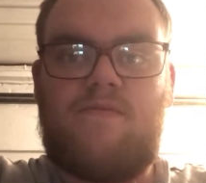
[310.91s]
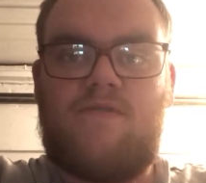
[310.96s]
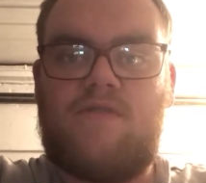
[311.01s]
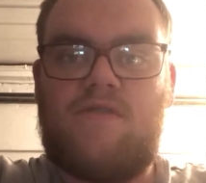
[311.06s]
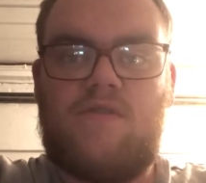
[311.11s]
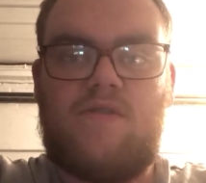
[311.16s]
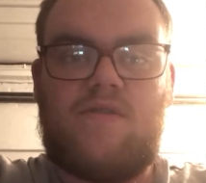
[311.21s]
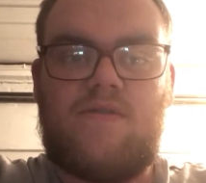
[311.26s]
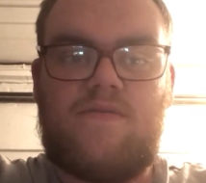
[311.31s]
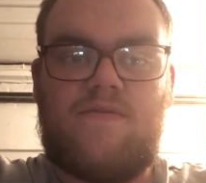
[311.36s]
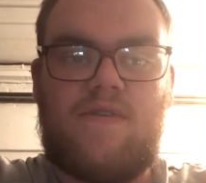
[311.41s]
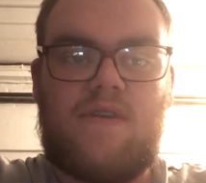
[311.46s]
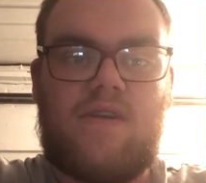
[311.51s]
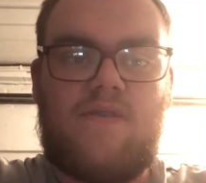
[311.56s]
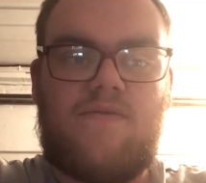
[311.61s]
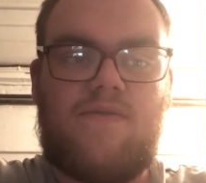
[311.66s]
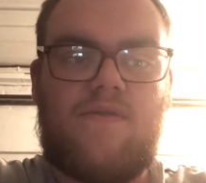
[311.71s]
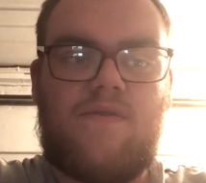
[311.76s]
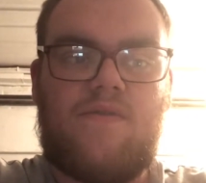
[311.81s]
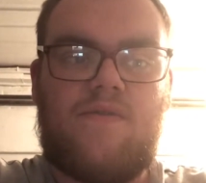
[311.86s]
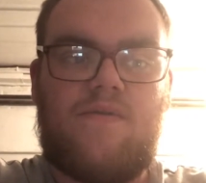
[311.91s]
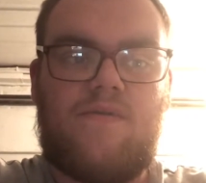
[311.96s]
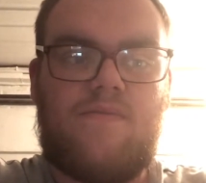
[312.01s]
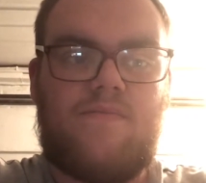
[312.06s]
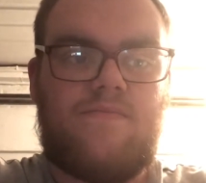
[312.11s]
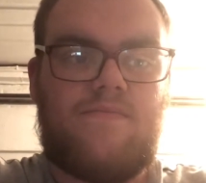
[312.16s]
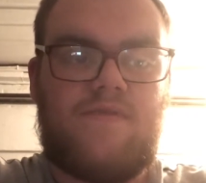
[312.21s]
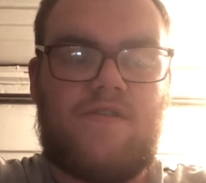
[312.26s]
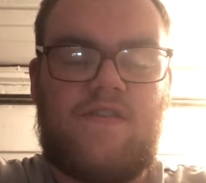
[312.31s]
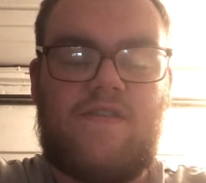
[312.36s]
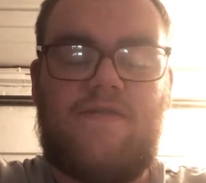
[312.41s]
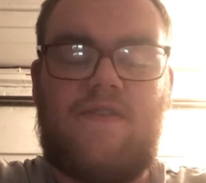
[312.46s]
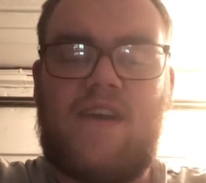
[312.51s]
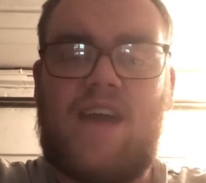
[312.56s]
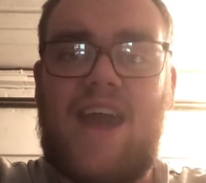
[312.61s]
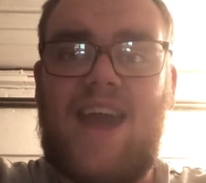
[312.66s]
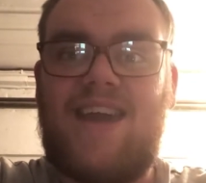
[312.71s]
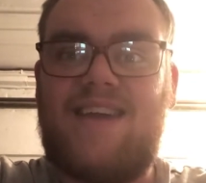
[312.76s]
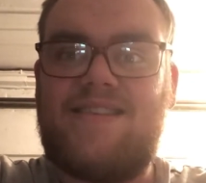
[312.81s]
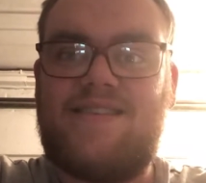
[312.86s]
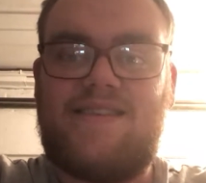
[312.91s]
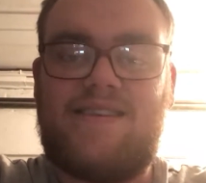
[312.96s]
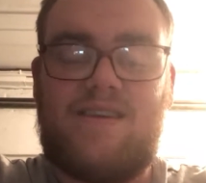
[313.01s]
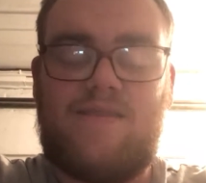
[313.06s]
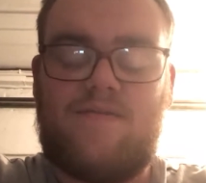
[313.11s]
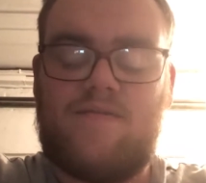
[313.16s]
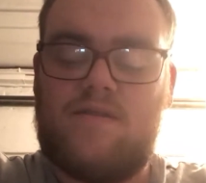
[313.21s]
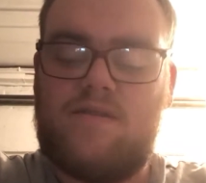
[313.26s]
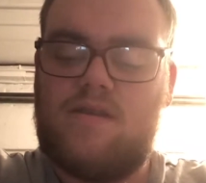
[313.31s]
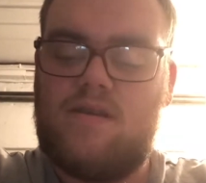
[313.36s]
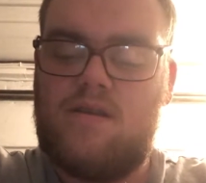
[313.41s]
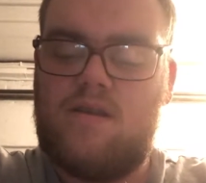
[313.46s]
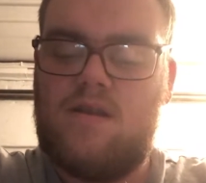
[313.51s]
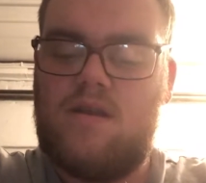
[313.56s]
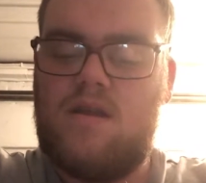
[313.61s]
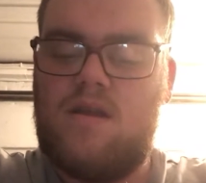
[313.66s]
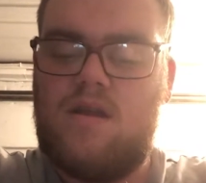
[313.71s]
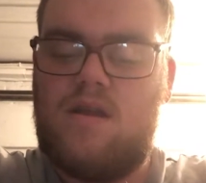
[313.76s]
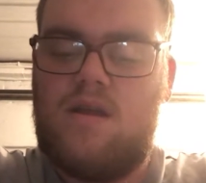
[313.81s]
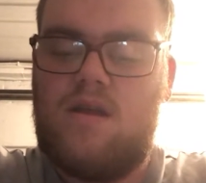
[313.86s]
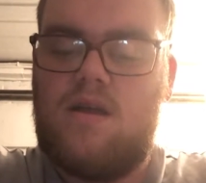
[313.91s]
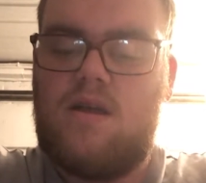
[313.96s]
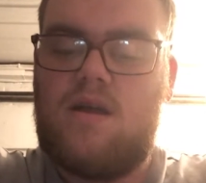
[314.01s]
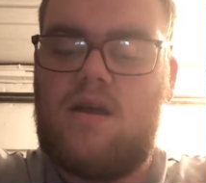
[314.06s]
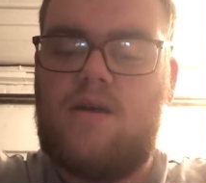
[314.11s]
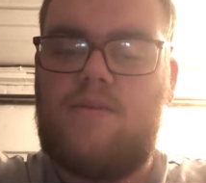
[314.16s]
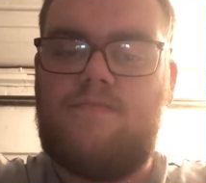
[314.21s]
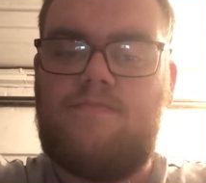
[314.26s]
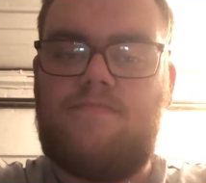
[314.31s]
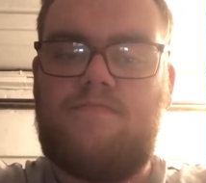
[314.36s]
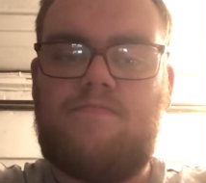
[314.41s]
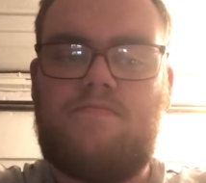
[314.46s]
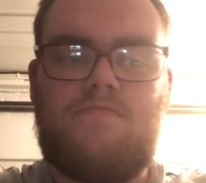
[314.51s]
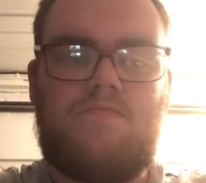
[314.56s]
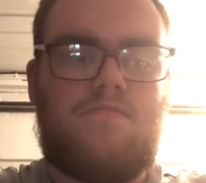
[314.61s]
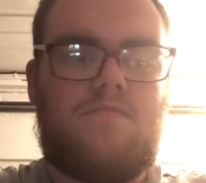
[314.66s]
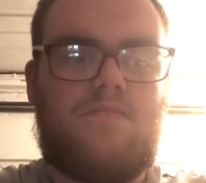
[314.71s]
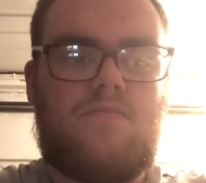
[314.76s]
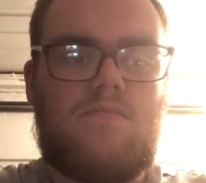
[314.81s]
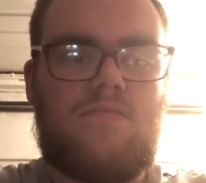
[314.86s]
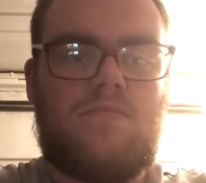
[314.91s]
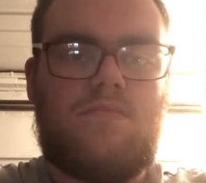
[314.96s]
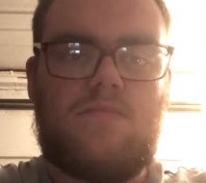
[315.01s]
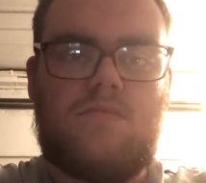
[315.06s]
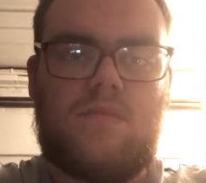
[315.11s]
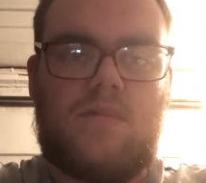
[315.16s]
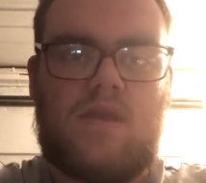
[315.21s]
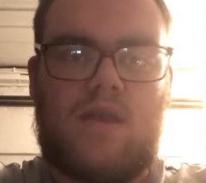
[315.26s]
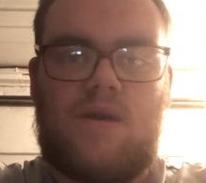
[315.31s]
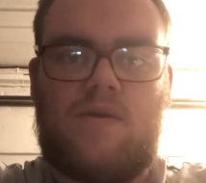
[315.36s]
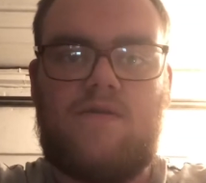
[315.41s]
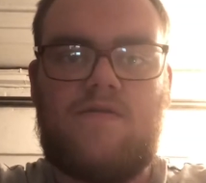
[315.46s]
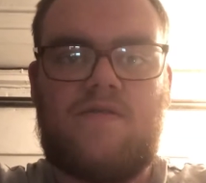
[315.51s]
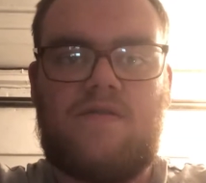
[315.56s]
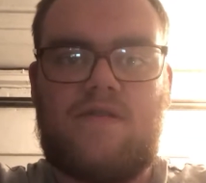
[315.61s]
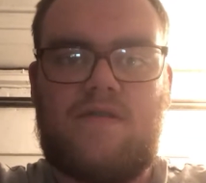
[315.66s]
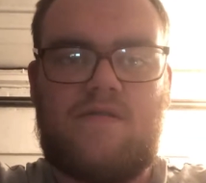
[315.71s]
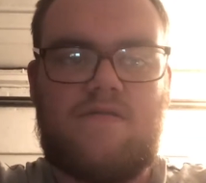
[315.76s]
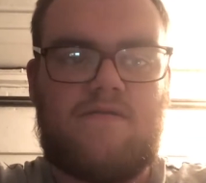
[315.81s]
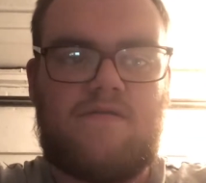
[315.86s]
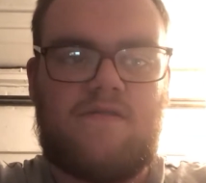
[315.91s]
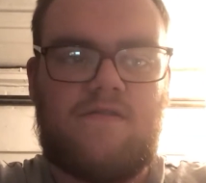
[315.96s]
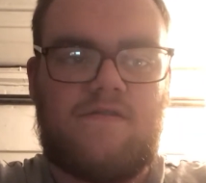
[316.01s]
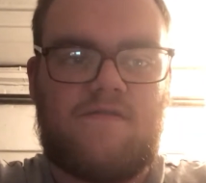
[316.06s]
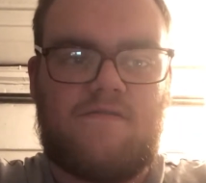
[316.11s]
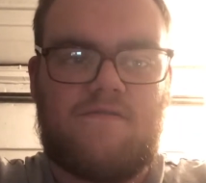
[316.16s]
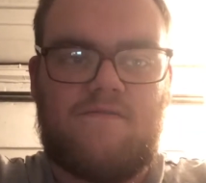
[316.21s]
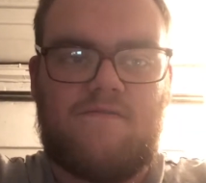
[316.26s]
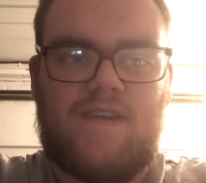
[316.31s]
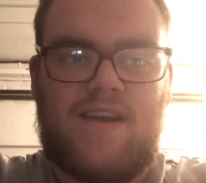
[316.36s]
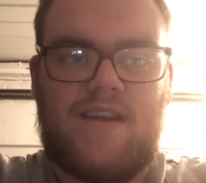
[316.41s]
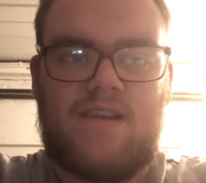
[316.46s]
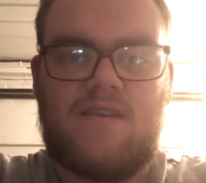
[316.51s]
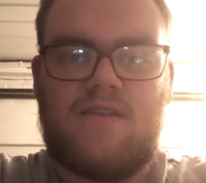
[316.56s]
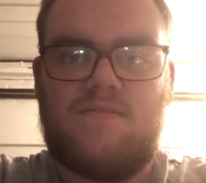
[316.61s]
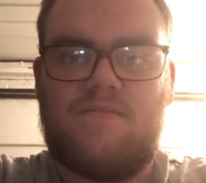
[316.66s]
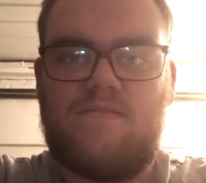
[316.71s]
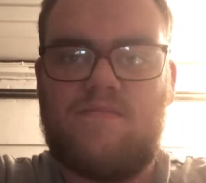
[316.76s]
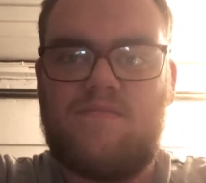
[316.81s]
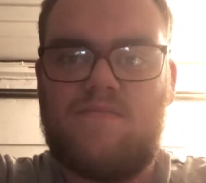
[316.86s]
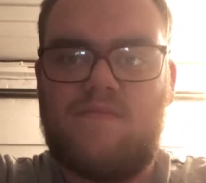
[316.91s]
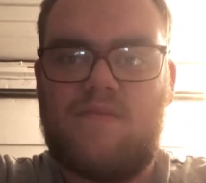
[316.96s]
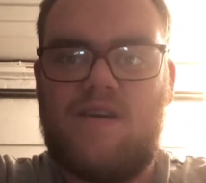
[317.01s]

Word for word: due to figure eight even. So that was just random.